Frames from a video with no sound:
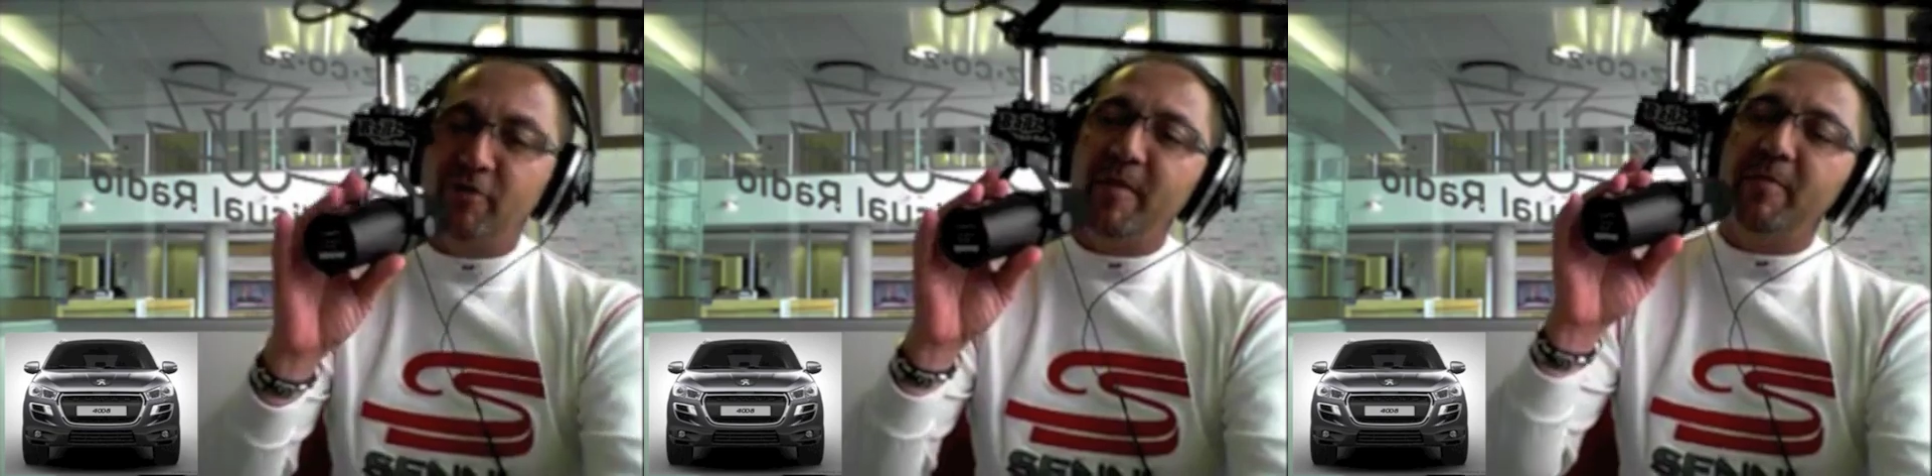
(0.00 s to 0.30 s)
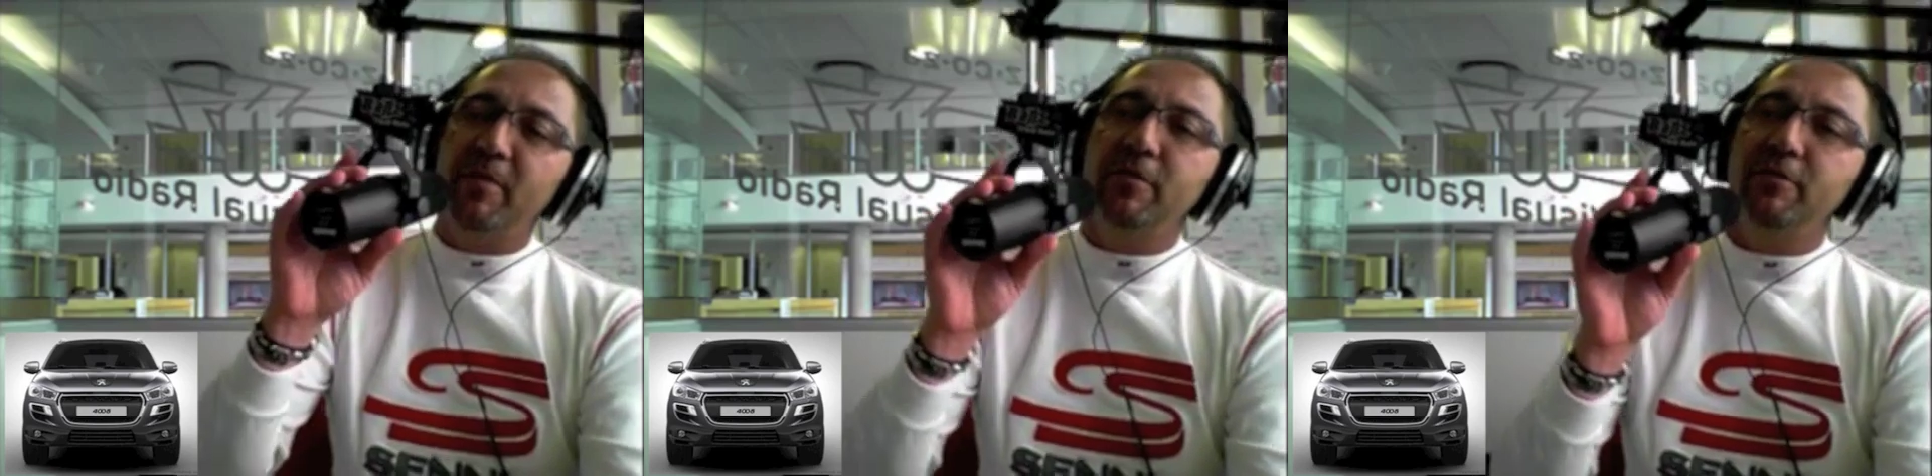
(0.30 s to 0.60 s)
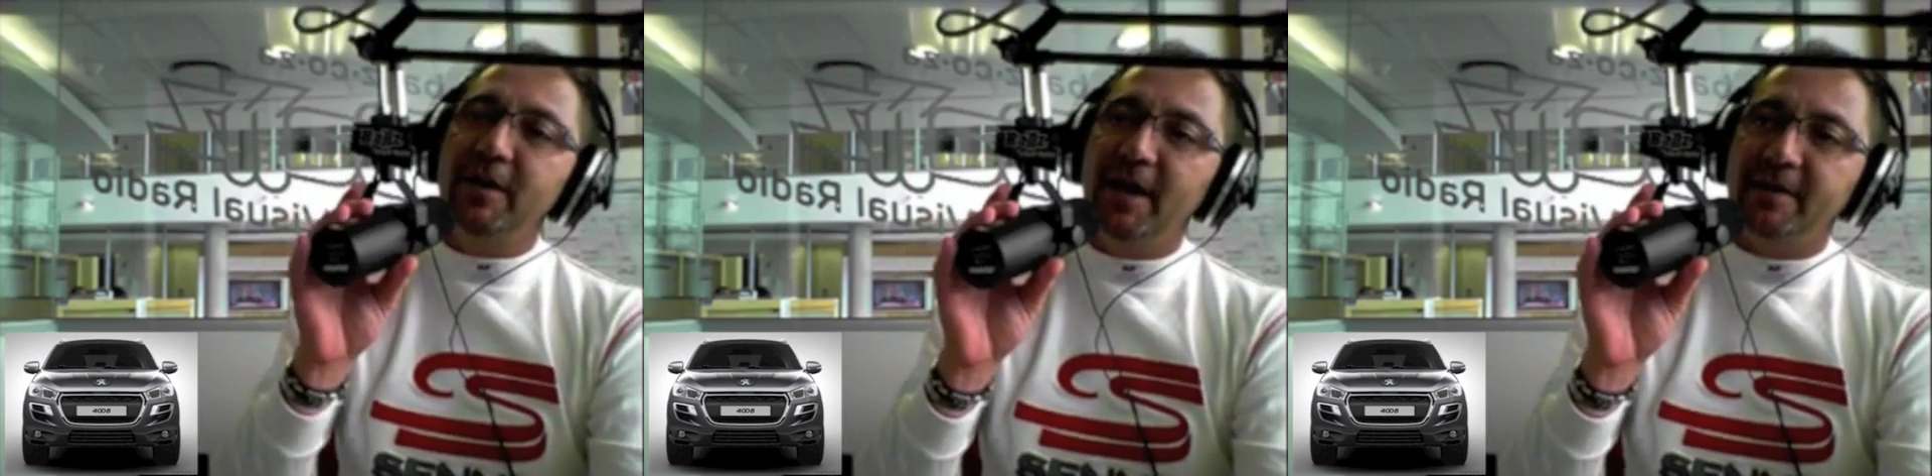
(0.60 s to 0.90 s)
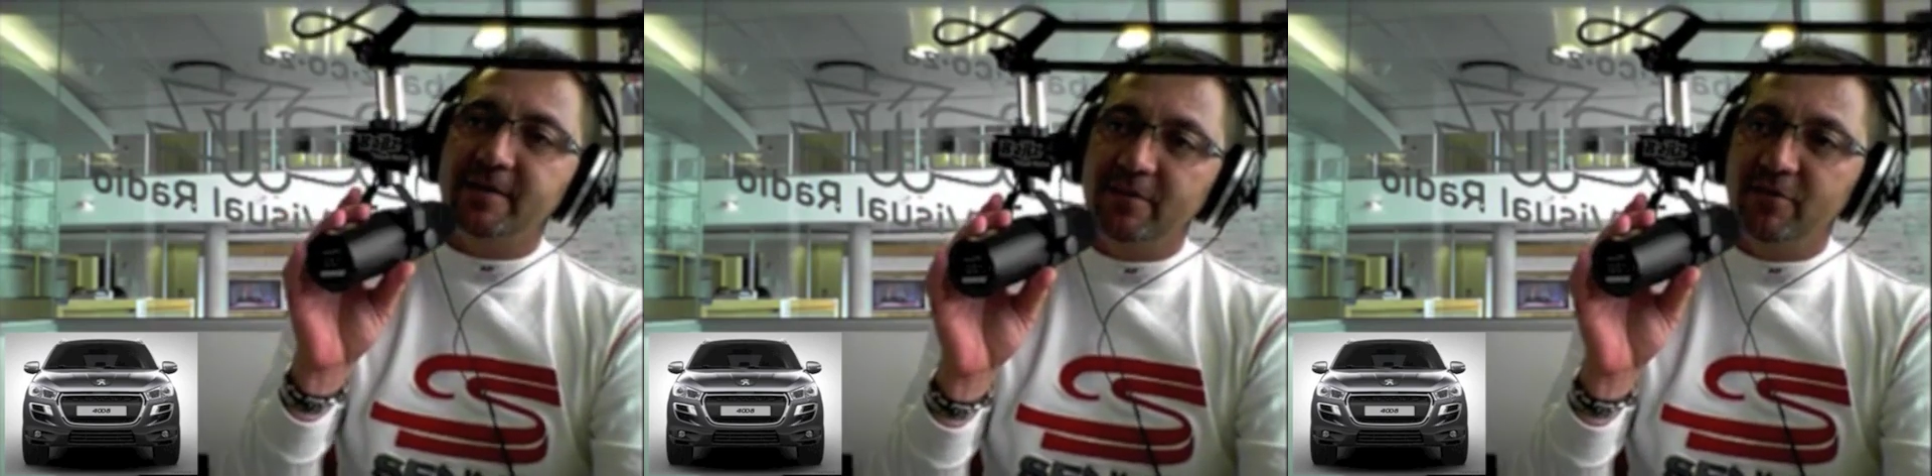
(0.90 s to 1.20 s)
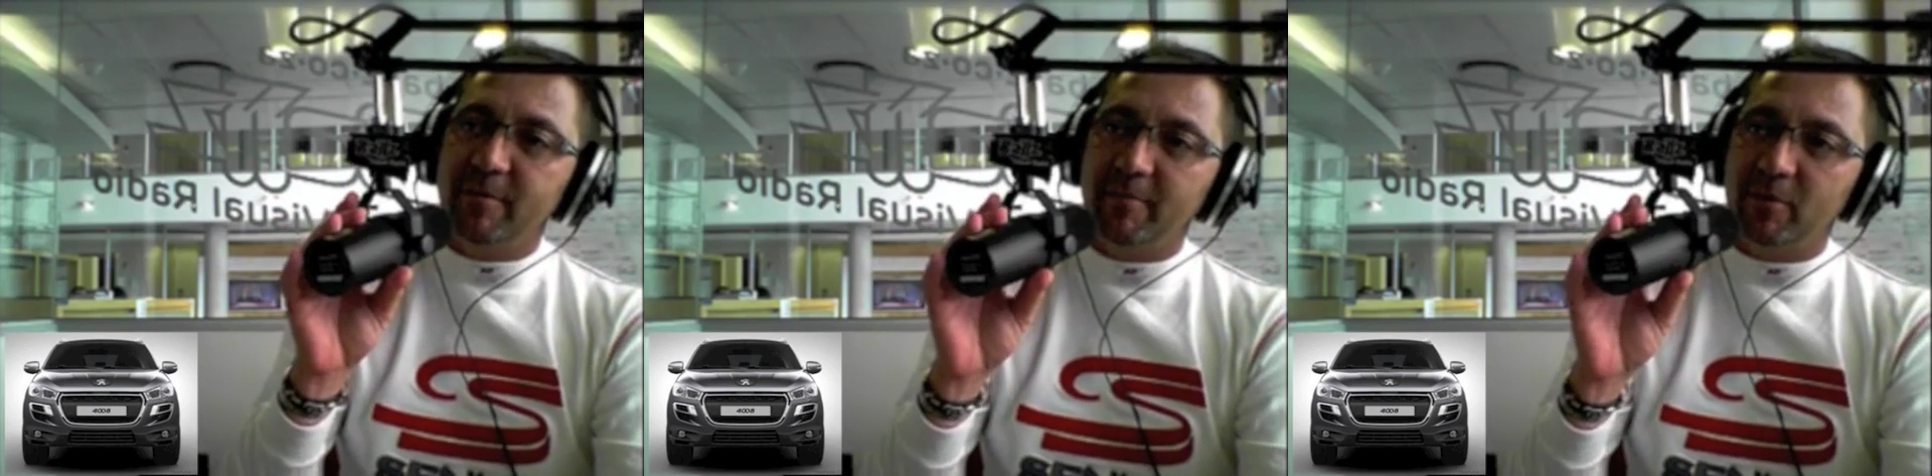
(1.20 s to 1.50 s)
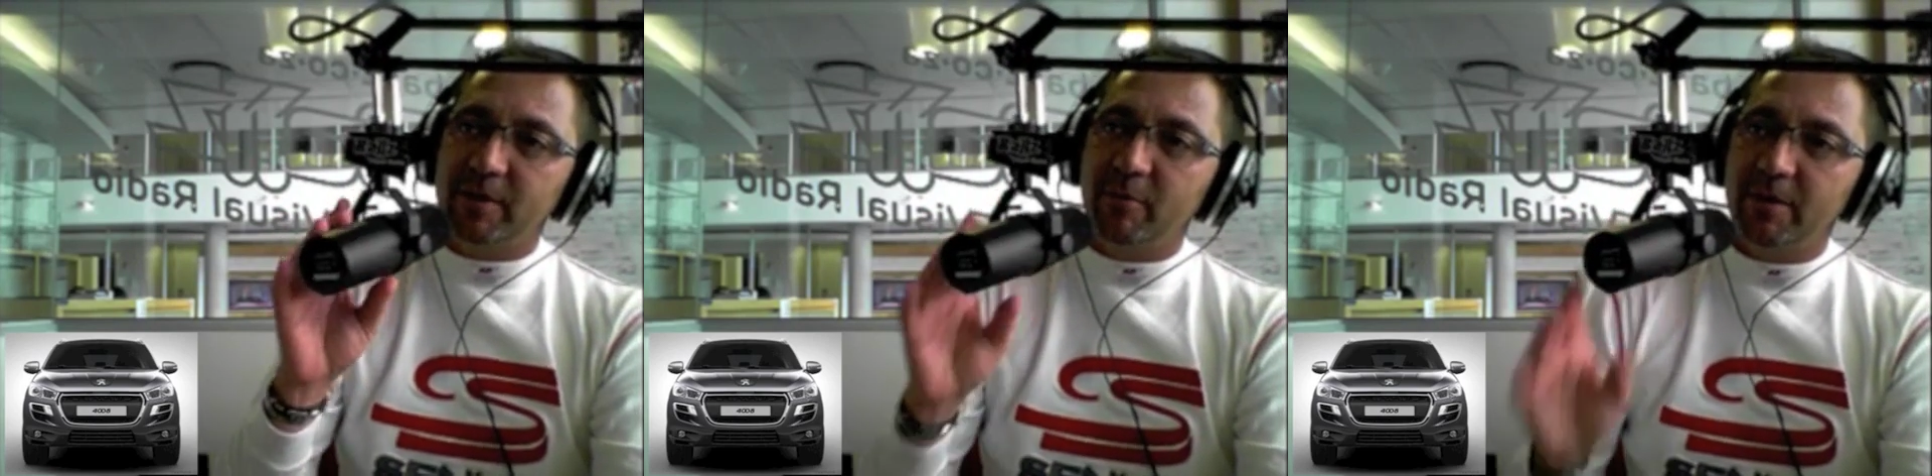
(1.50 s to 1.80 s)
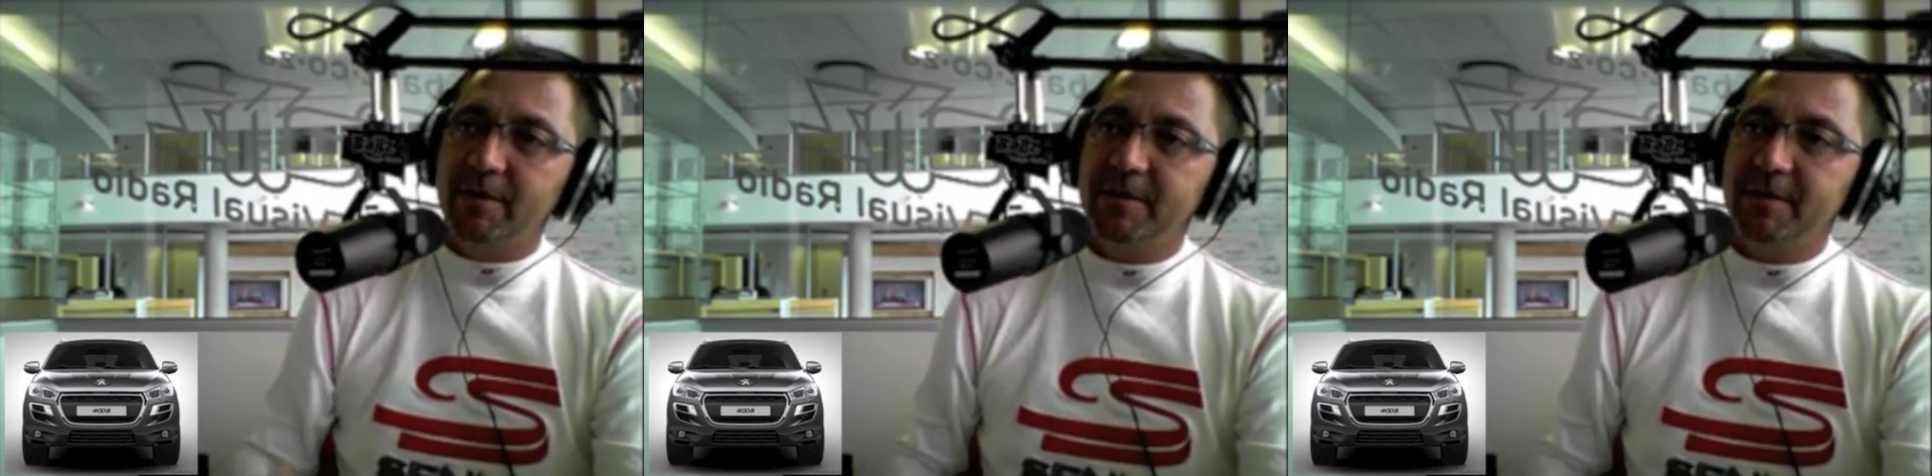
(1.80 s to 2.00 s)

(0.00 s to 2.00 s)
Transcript: remember the three letters. Do you remember what they were?